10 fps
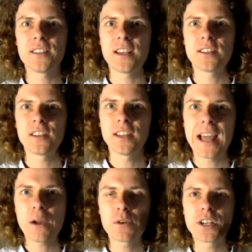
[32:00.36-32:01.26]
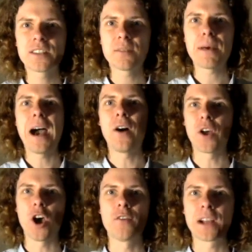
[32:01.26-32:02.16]
says that language has the power
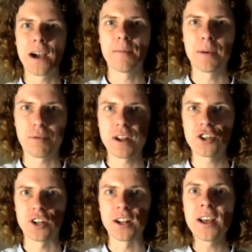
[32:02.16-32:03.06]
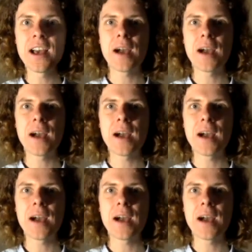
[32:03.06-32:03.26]
to overcome oppression.